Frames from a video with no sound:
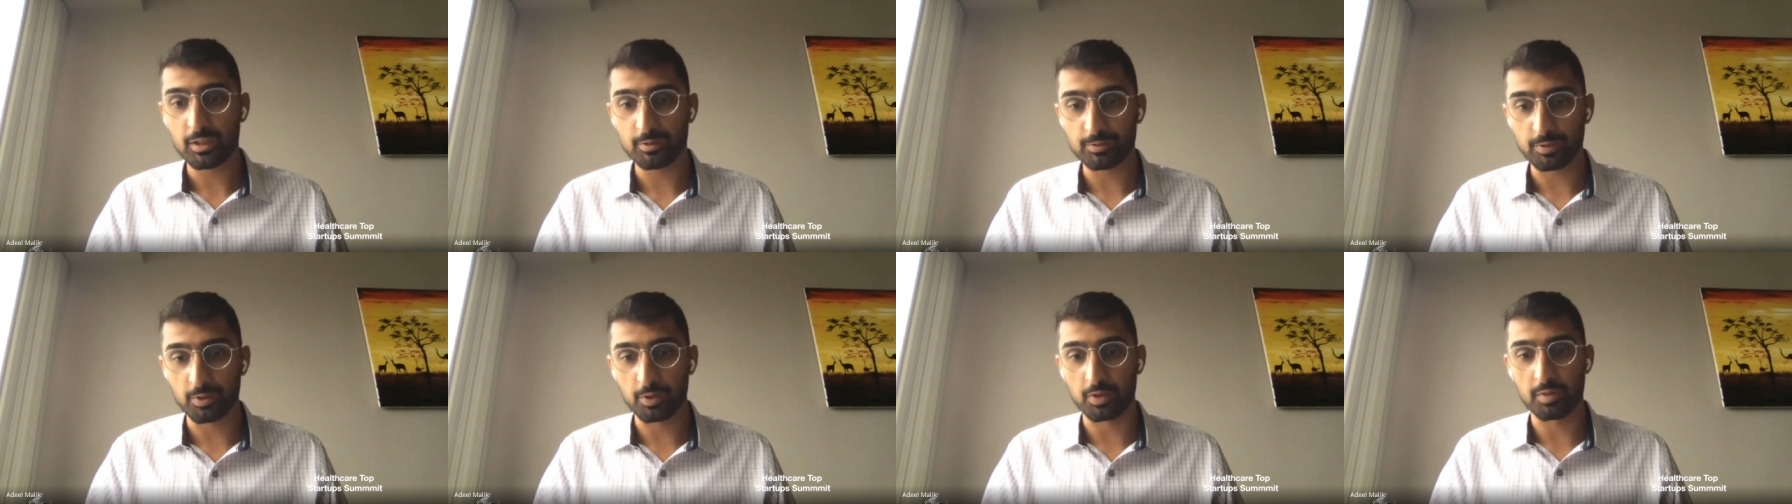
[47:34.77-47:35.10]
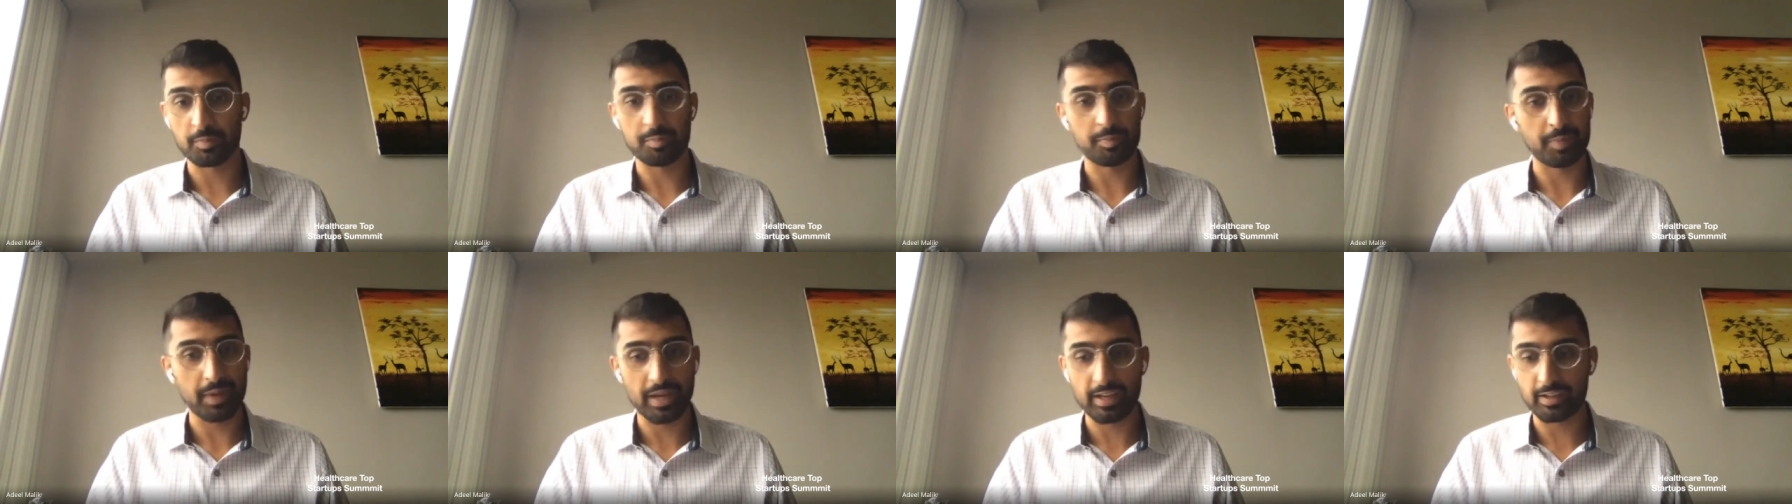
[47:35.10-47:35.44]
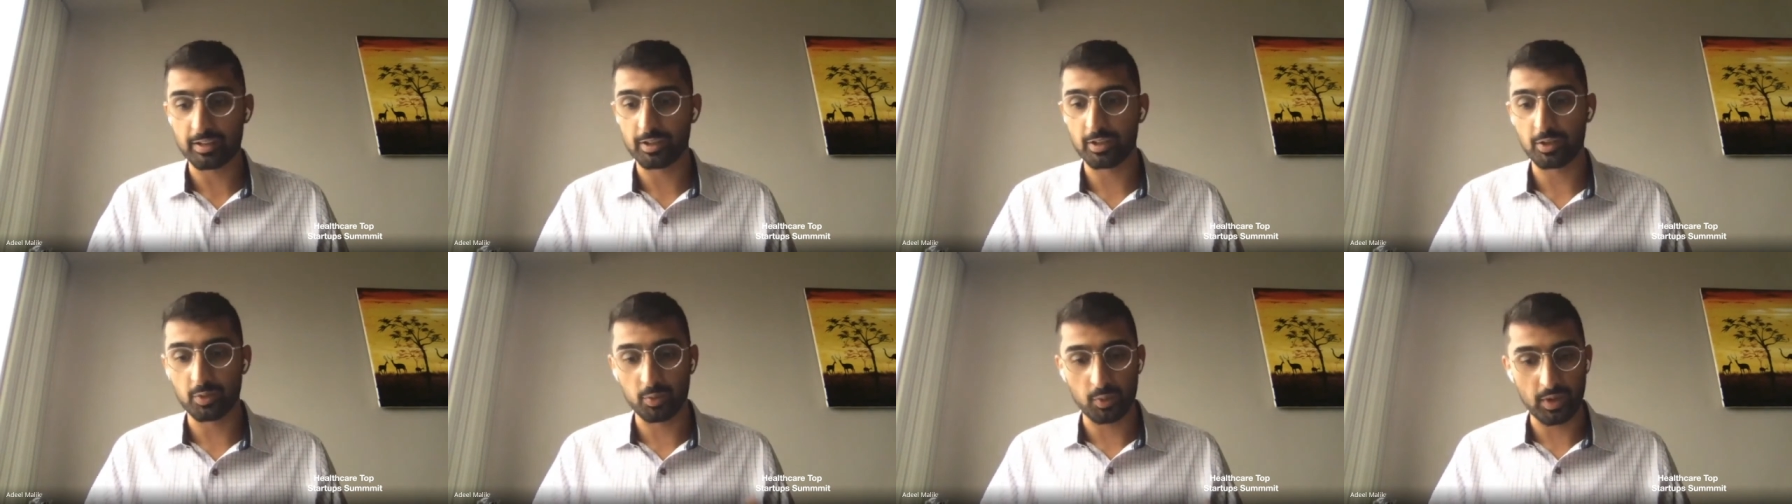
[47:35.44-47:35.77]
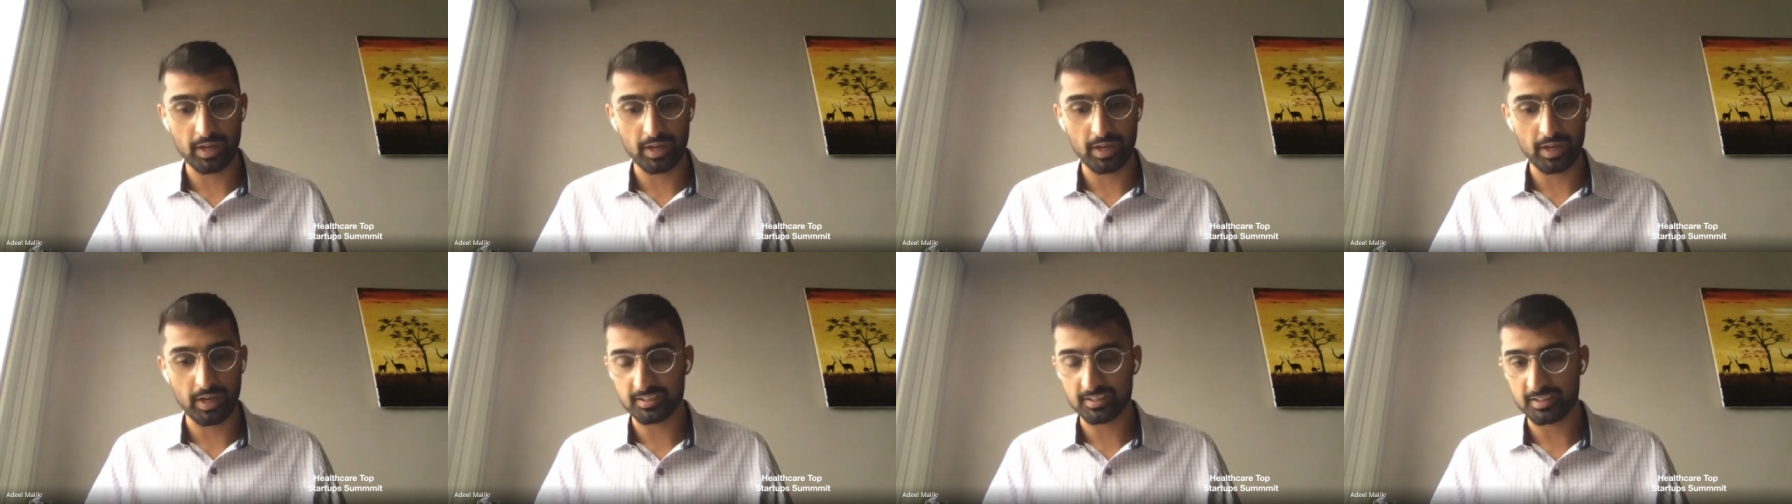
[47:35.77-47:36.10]
for better
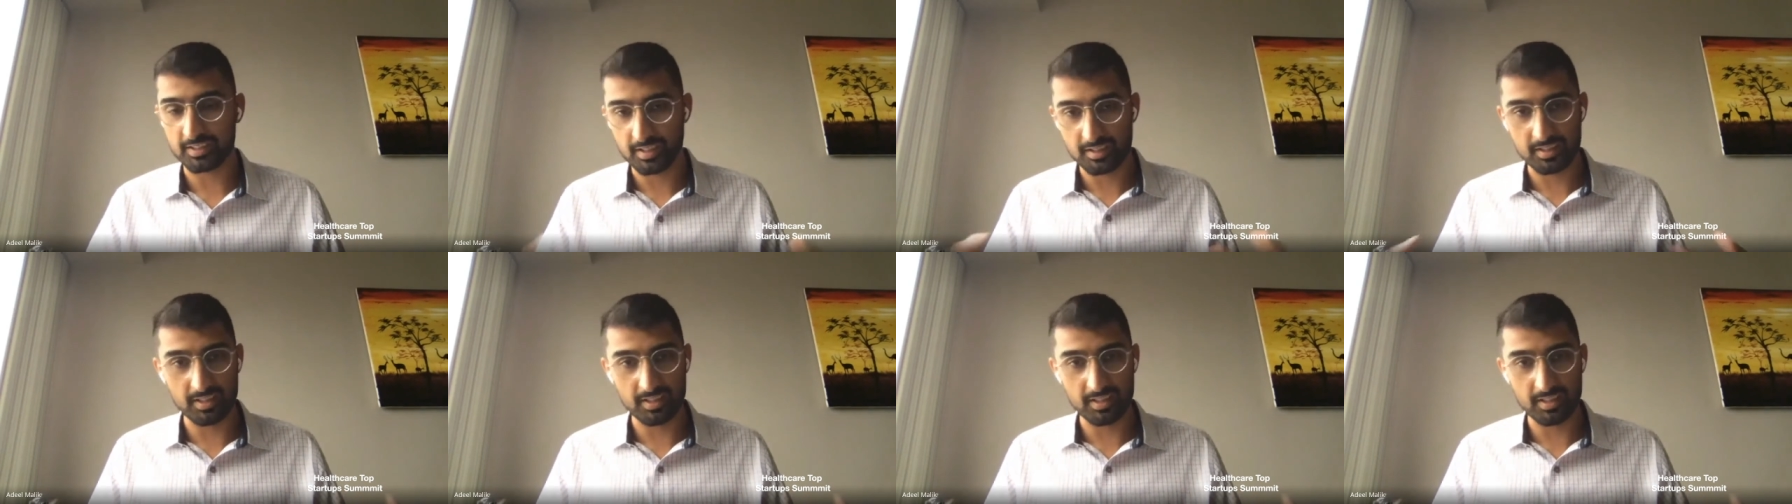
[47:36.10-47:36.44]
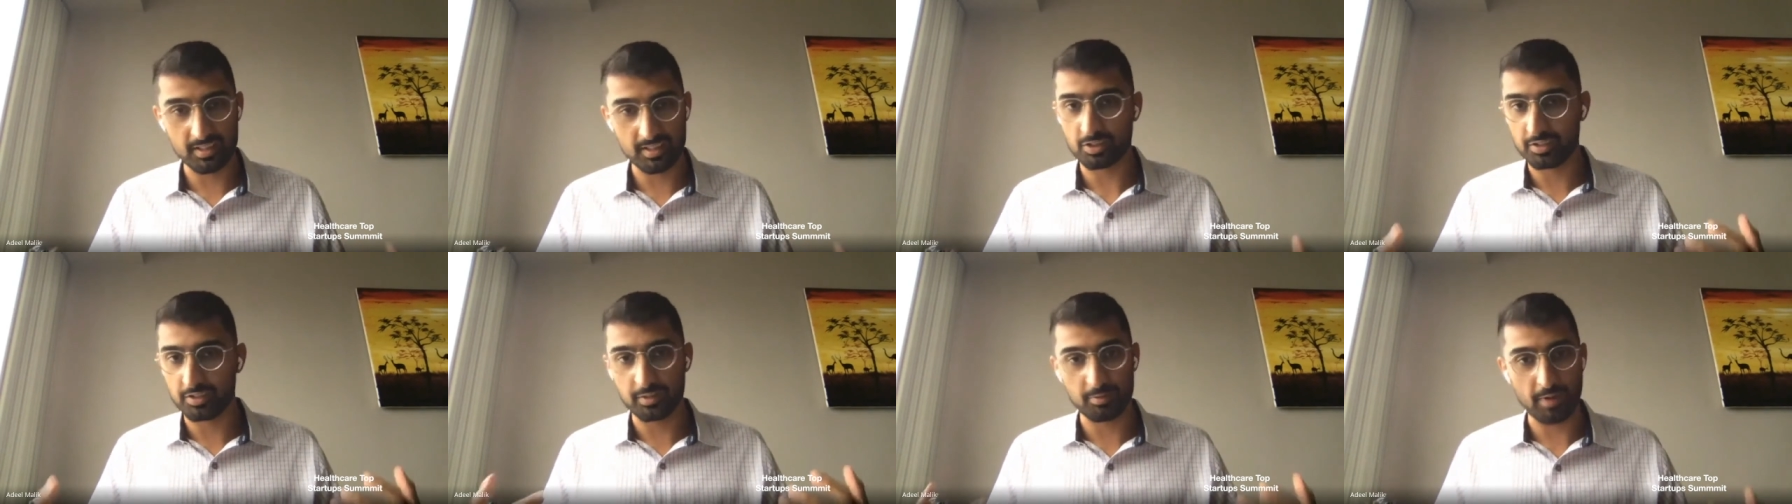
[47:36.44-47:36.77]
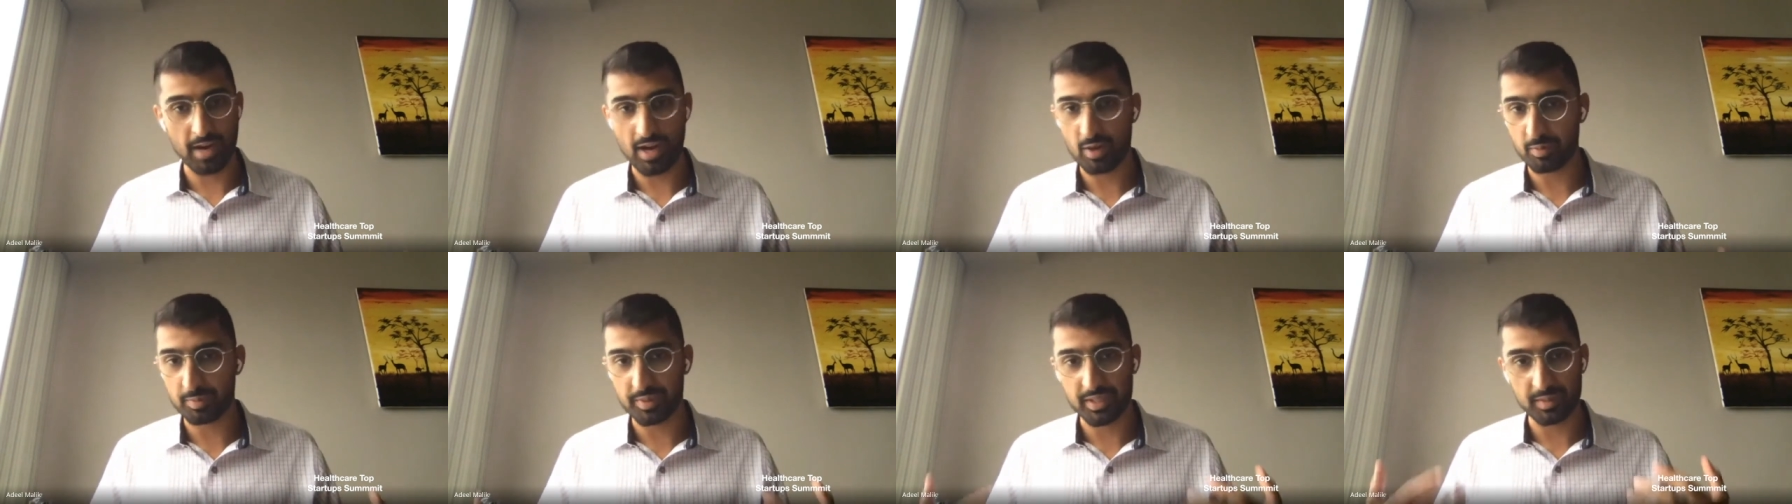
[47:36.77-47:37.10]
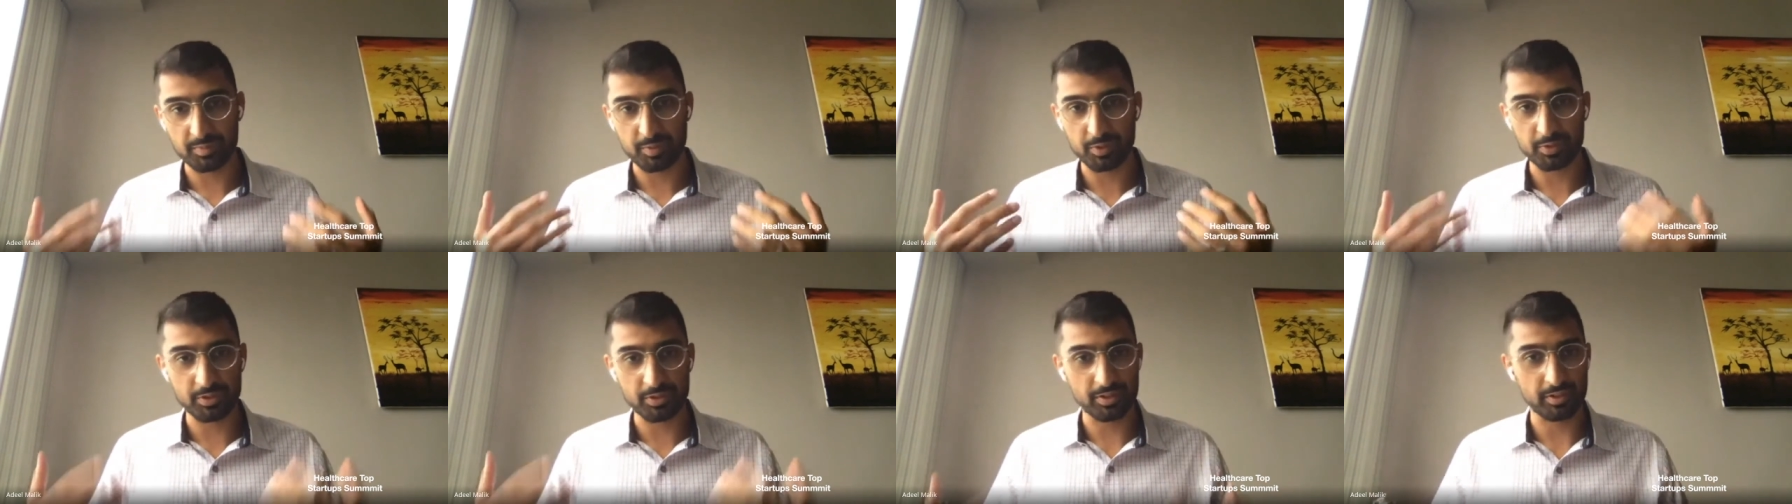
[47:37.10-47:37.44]
ways to digitally route
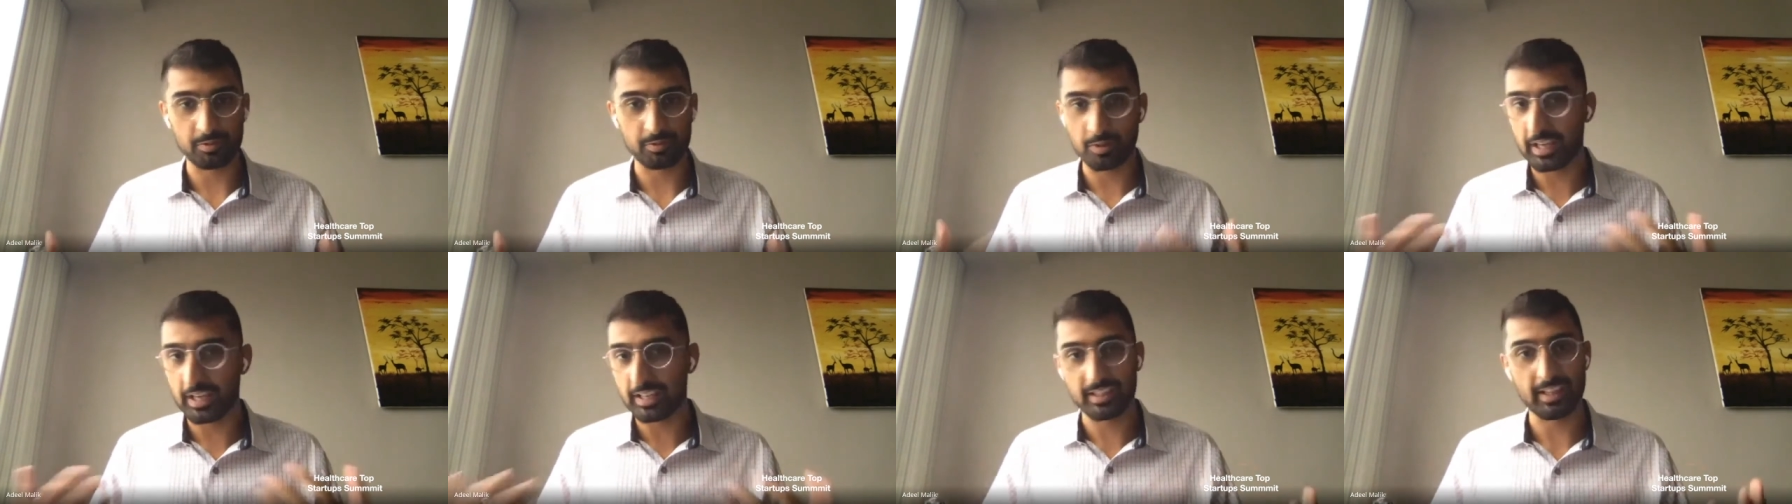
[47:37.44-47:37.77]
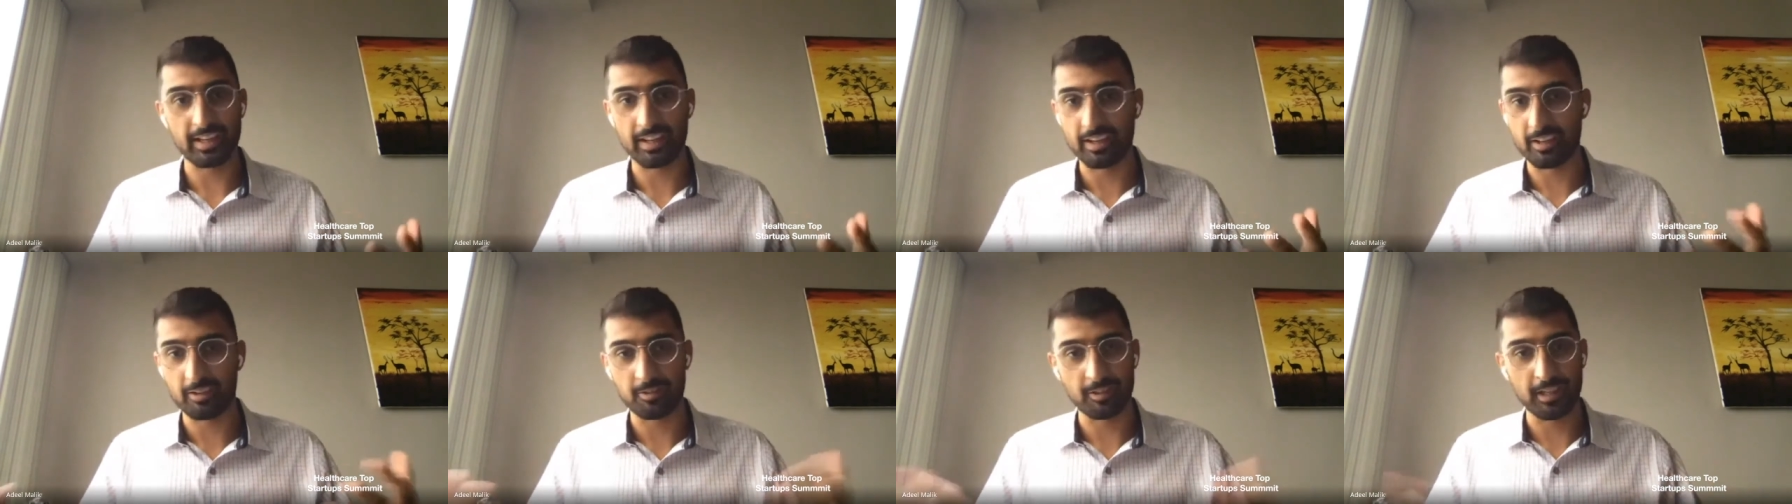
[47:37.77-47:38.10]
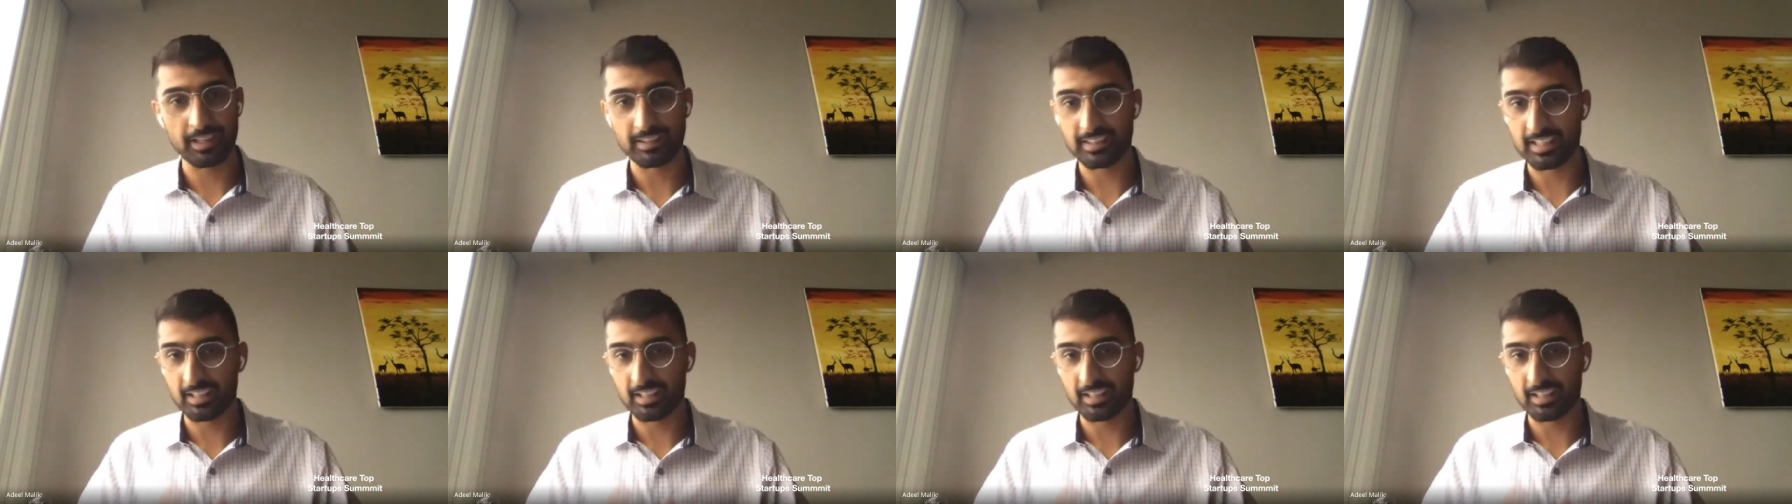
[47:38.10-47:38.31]
people to the right care, right?